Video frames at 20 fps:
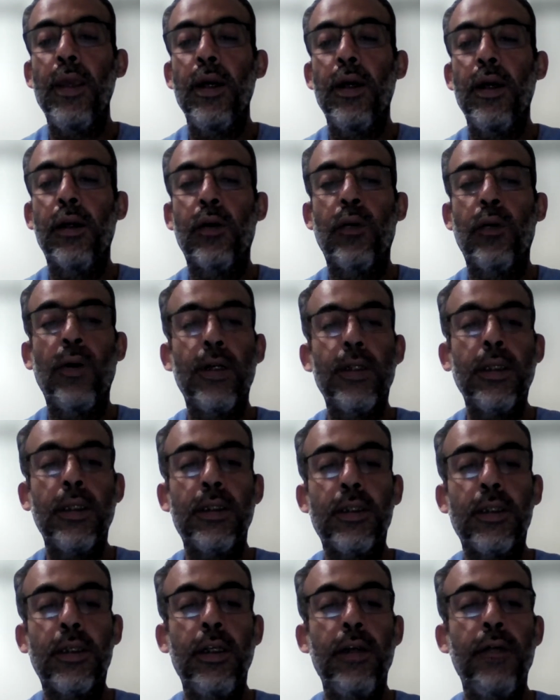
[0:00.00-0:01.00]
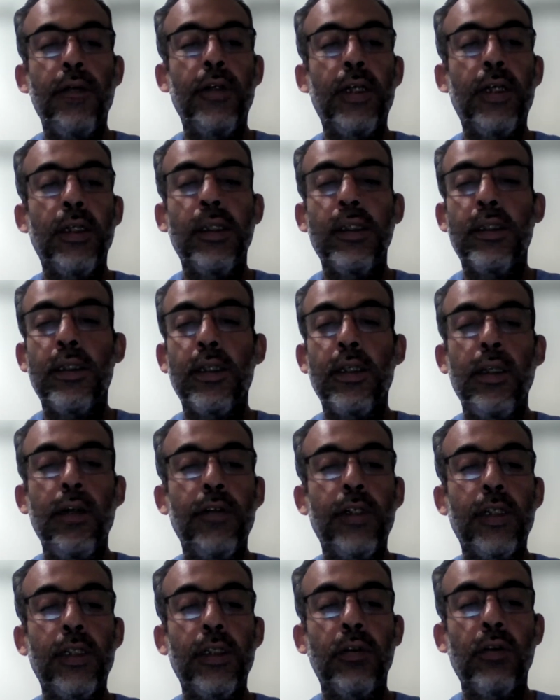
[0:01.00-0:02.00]
requires a
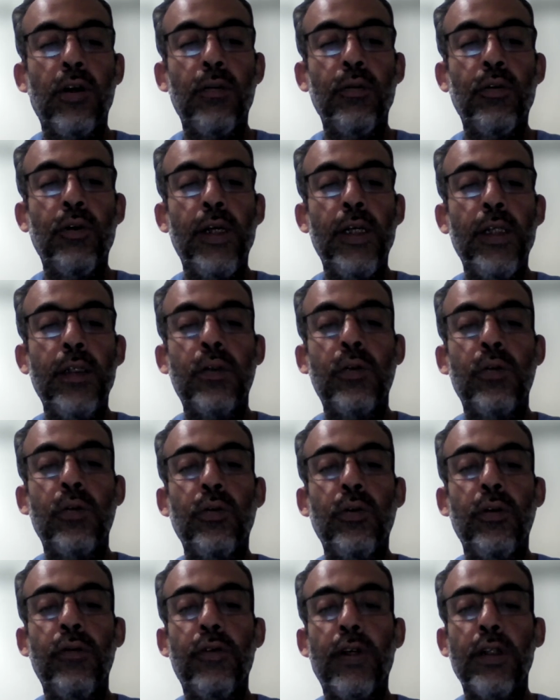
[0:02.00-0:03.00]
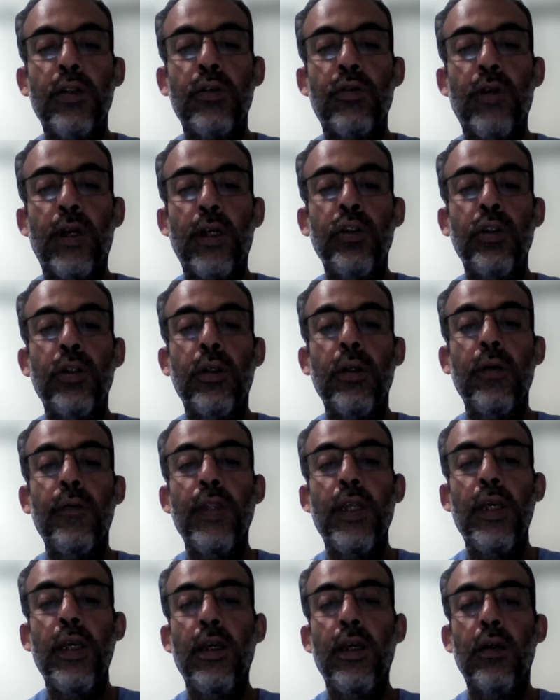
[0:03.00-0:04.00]
significant upgrades to infrastructure,
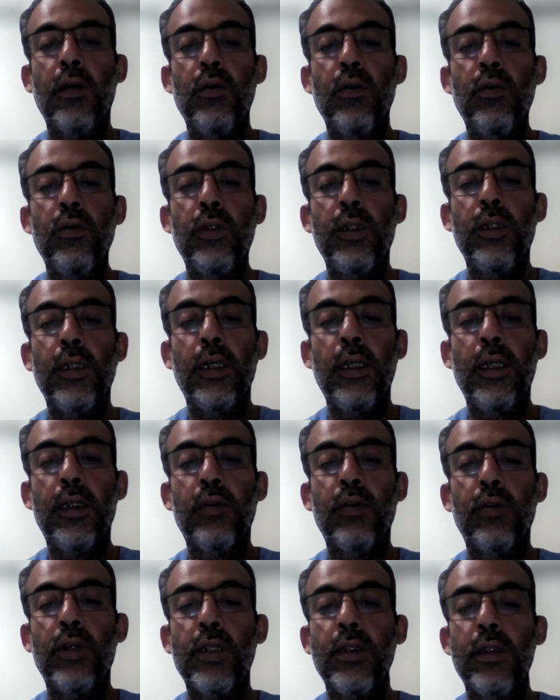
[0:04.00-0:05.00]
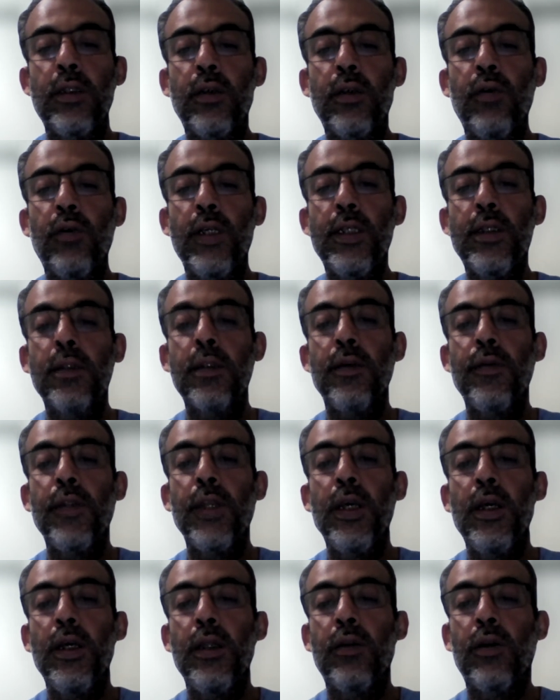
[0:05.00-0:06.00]
including electricity grids,
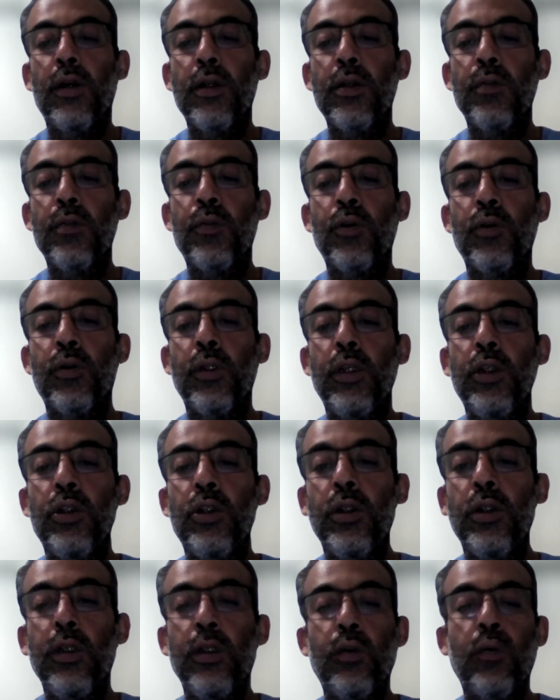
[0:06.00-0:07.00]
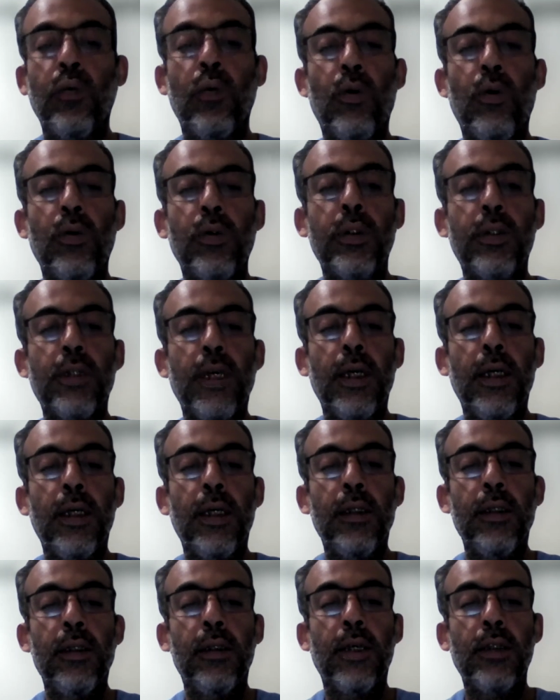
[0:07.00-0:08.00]
transportation networks, and
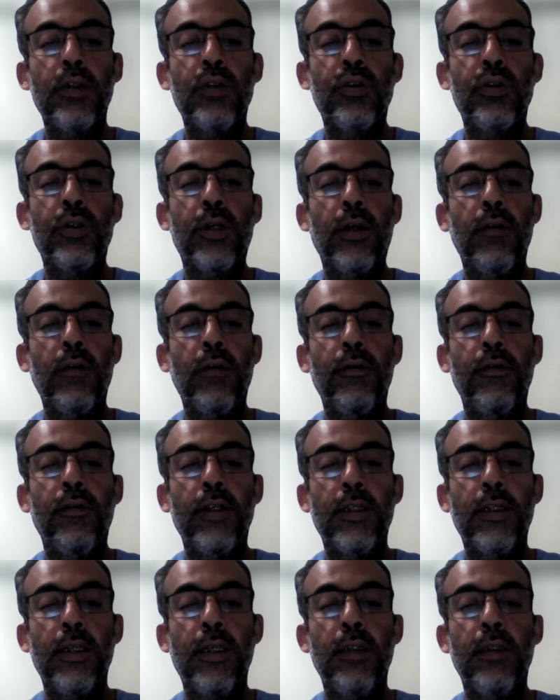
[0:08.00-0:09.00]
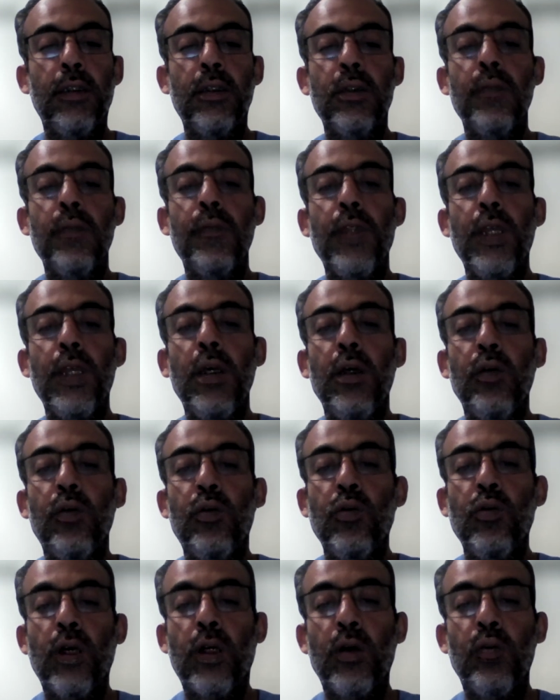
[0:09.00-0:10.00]
industrial facilities to
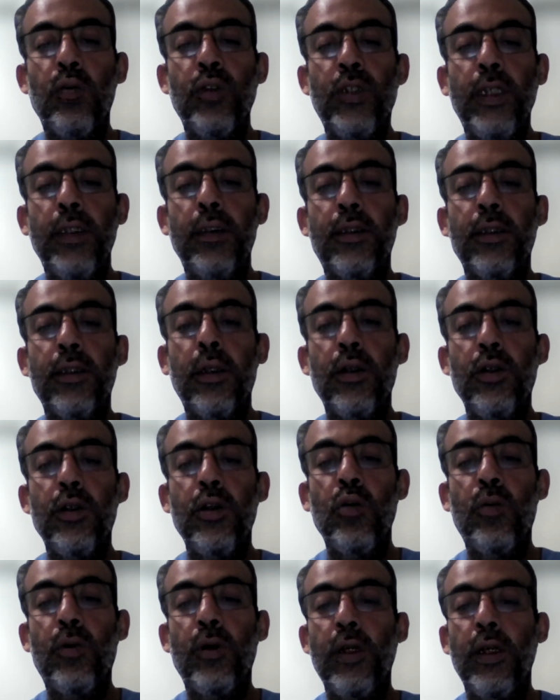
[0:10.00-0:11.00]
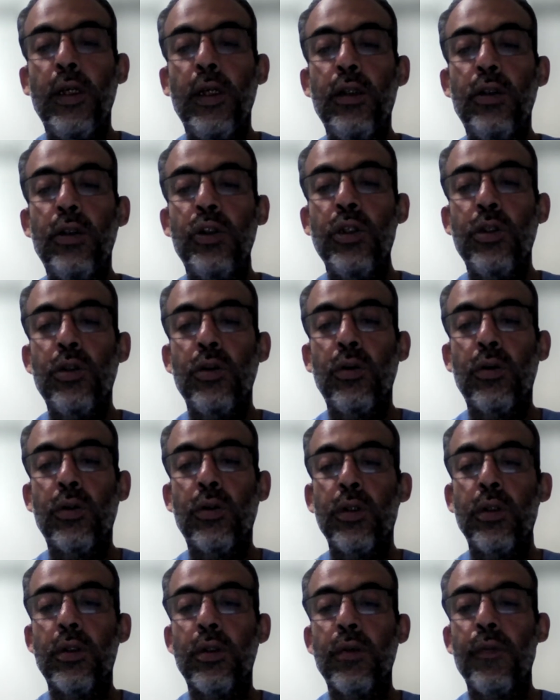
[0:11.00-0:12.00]
accommodate renewable energy
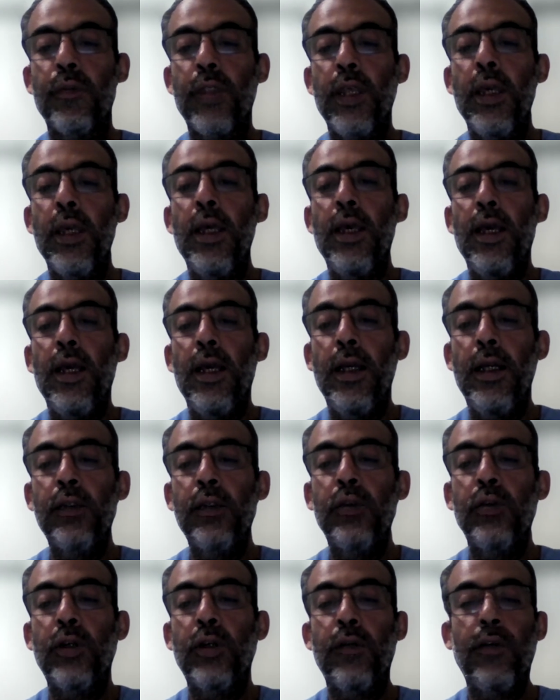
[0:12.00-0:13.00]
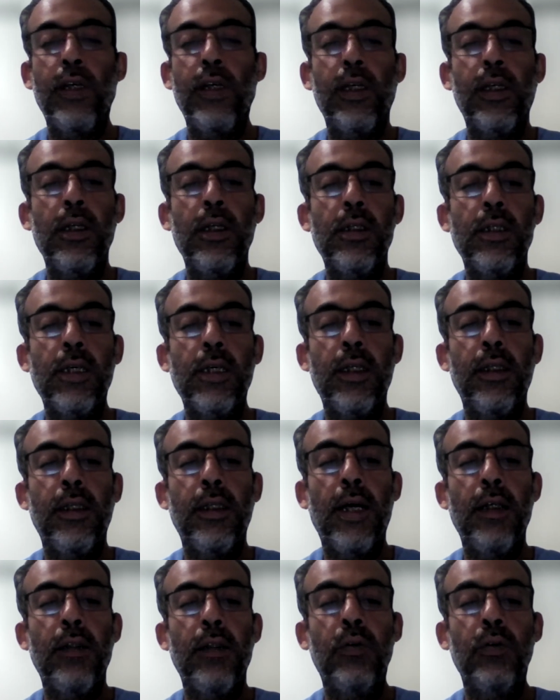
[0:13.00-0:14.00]
sources, electric vehicles, and
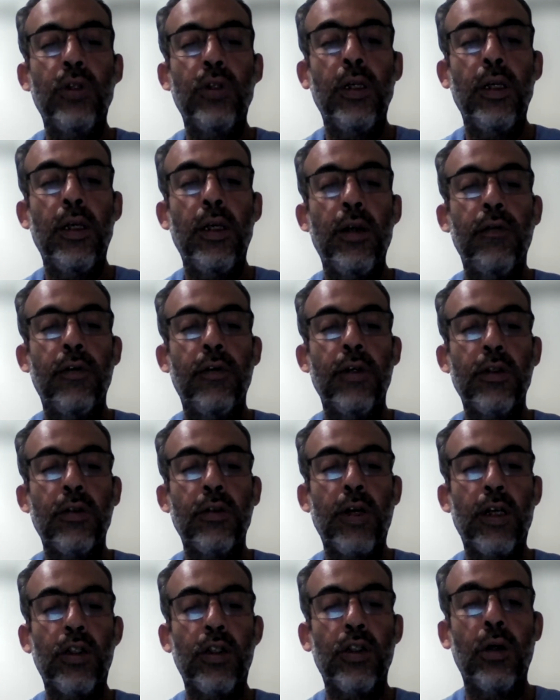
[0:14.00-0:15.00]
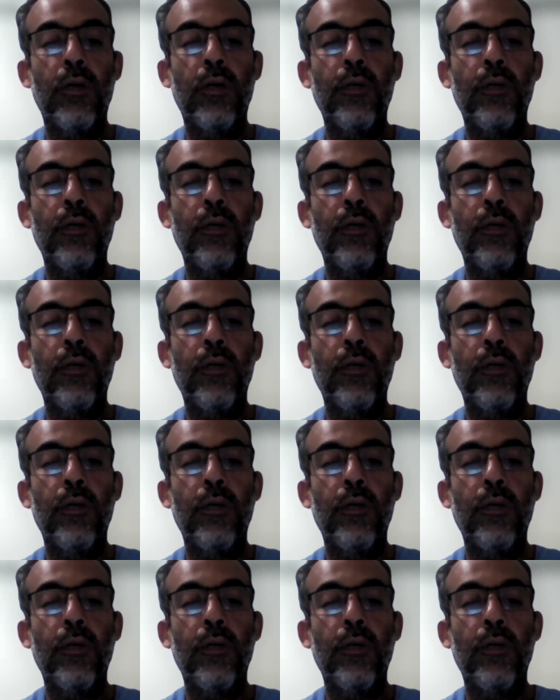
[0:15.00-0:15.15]
hydrogen infrastructure.